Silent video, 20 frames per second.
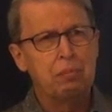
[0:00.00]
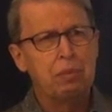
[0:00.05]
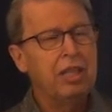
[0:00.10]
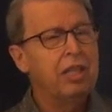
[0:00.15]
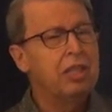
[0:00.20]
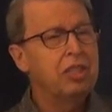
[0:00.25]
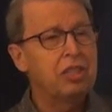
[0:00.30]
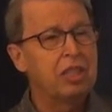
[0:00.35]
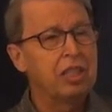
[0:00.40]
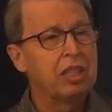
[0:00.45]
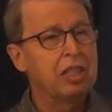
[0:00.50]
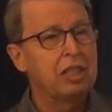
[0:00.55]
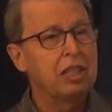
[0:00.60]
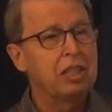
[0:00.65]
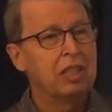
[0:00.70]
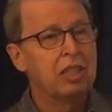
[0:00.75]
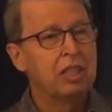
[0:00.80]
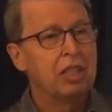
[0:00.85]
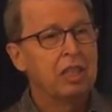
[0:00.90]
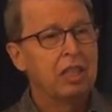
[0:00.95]

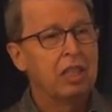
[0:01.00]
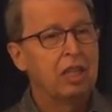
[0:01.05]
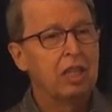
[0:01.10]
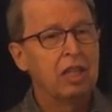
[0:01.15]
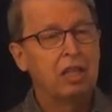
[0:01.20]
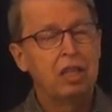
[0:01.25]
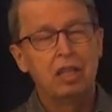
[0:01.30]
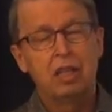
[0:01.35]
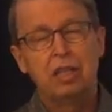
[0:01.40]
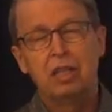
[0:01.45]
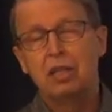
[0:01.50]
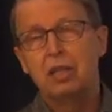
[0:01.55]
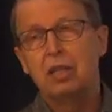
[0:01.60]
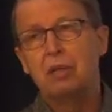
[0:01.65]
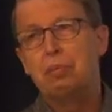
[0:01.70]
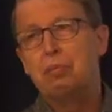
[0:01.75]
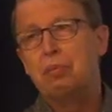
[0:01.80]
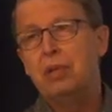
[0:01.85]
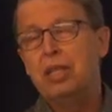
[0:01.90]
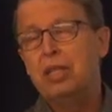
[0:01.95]
pleasing,
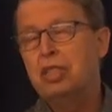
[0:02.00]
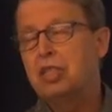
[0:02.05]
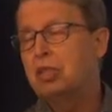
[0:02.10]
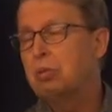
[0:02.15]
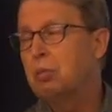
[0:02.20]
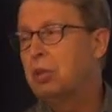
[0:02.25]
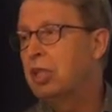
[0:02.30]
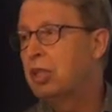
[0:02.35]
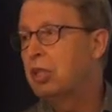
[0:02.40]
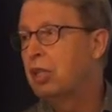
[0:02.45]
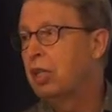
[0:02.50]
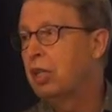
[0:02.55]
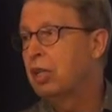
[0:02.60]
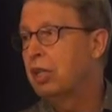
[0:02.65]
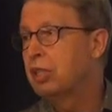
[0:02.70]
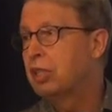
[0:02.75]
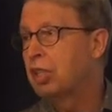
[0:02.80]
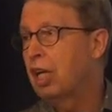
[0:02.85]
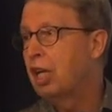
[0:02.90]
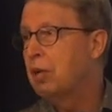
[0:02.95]
uh, pleased
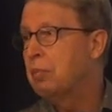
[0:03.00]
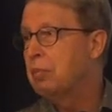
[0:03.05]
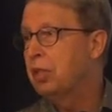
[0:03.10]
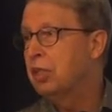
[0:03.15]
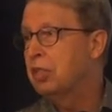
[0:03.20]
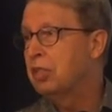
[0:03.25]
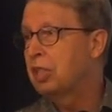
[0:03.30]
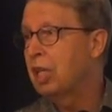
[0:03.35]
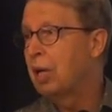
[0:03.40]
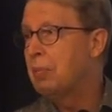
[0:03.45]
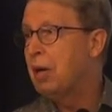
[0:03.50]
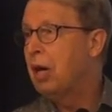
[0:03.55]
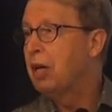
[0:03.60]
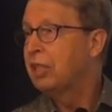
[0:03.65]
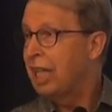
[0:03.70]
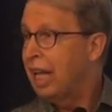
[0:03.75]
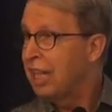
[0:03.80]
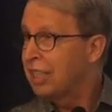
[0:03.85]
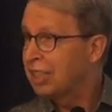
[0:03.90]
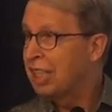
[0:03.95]
with Solomon's
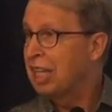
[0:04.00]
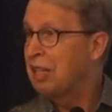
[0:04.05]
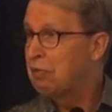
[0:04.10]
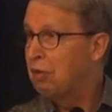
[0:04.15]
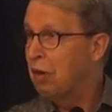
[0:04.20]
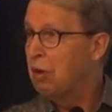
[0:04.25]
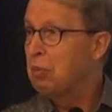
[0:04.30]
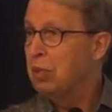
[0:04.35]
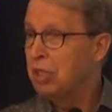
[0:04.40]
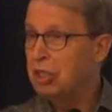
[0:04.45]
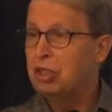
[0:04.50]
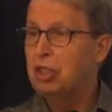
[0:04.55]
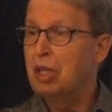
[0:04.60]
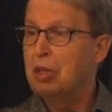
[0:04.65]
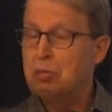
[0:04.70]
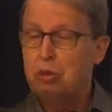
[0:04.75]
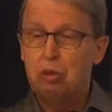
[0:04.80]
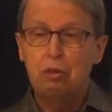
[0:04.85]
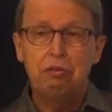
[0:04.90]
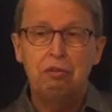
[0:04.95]
about asking for
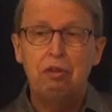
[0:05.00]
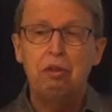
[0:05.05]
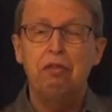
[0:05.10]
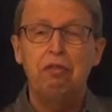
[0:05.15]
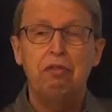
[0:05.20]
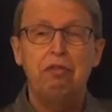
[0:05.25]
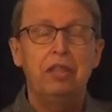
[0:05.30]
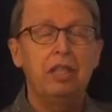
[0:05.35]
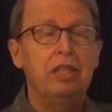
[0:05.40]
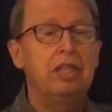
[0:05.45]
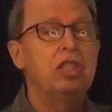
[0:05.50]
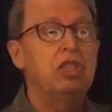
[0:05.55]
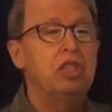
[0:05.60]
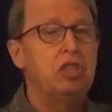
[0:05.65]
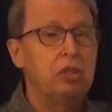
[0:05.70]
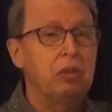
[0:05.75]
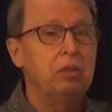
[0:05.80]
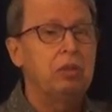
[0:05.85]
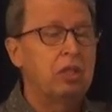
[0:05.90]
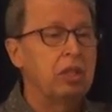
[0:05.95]
wisdom to fulfill his
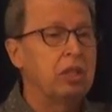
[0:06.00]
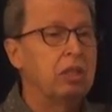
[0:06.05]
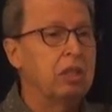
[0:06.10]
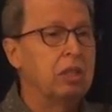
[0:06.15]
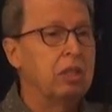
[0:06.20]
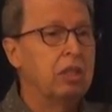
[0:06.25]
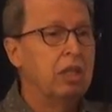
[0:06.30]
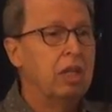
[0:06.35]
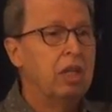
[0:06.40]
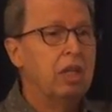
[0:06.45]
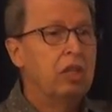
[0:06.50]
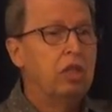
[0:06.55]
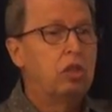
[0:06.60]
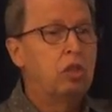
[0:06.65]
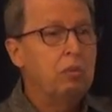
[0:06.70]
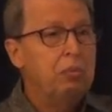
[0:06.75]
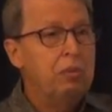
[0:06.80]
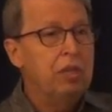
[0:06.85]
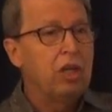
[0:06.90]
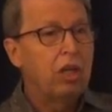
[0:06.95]
duty
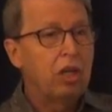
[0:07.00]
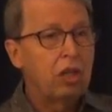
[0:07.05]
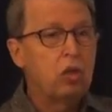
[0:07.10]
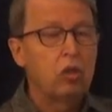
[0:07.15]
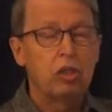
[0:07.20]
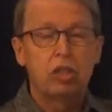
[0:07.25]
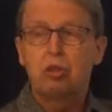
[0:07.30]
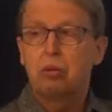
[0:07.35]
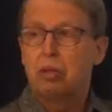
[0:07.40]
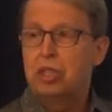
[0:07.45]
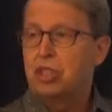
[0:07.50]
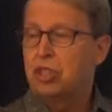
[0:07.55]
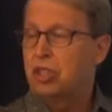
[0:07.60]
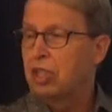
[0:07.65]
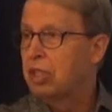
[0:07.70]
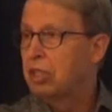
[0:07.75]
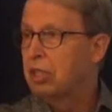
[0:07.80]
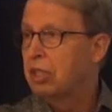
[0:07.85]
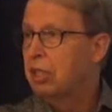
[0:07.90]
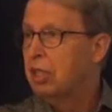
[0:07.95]
to be a good
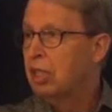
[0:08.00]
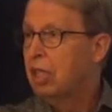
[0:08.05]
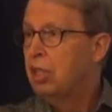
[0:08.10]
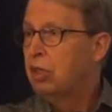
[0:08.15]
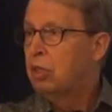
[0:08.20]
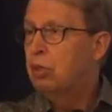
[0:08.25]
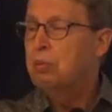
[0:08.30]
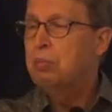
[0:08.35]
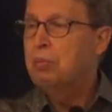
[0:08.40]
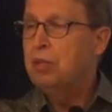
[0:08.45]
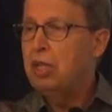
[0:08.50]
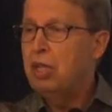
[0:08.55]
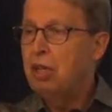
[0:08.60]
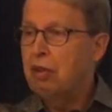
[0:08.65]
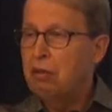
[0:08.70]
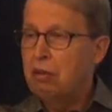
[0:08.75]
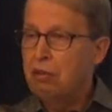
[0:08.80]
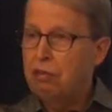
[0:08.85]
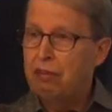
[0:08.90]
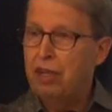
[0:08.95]
Christian, to be
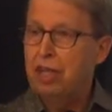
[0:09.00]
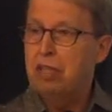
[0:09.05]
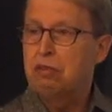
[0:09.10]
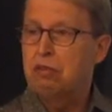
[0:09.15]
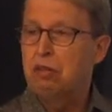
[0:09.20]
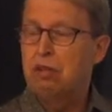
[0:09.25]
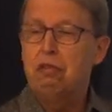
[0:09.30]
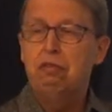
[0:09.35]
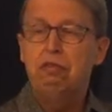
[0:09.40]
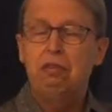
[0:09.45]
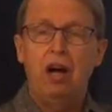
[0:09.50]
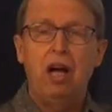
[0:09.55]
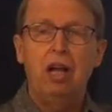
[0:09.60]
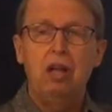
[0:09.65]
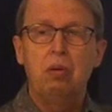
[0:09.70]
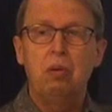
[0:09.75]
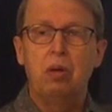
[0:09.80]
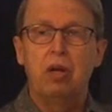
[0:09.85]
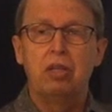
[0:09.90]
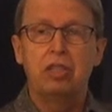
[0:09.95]
a faithful
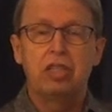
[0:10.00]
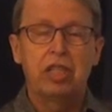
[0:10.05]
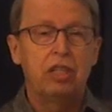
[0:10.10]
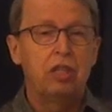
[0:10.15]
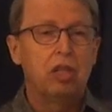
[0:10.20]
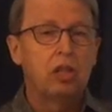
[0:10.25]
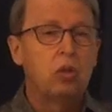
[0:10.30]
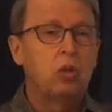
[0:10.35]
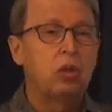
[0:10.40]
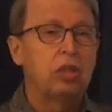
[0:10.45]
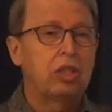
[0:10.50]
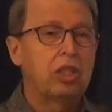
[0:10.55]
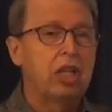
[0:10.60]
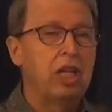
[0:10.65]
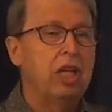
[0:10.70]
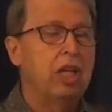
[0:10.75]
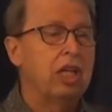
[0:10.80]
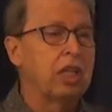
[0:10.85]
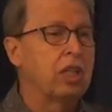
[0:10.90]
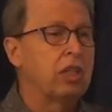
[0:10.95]
followers and a good
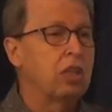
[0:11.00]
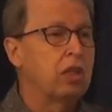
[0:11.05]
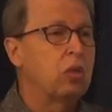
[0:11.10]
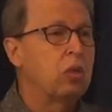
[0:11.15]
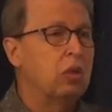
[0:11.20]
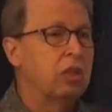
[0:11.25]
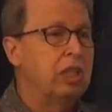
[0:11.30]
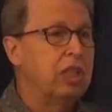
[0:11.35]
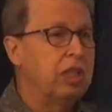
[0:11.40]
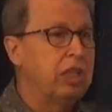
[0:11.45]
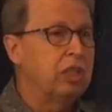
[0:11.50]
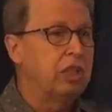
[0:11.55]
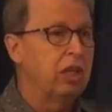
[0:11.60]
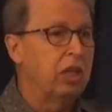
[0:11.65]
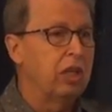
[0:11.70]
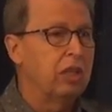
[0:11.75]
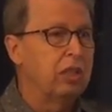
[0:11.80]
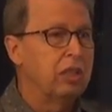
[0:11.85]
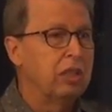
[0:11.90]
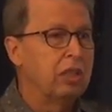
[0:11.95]
king and a good
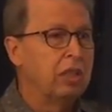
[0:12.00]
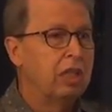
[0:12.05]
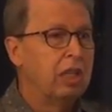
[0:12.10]
leader.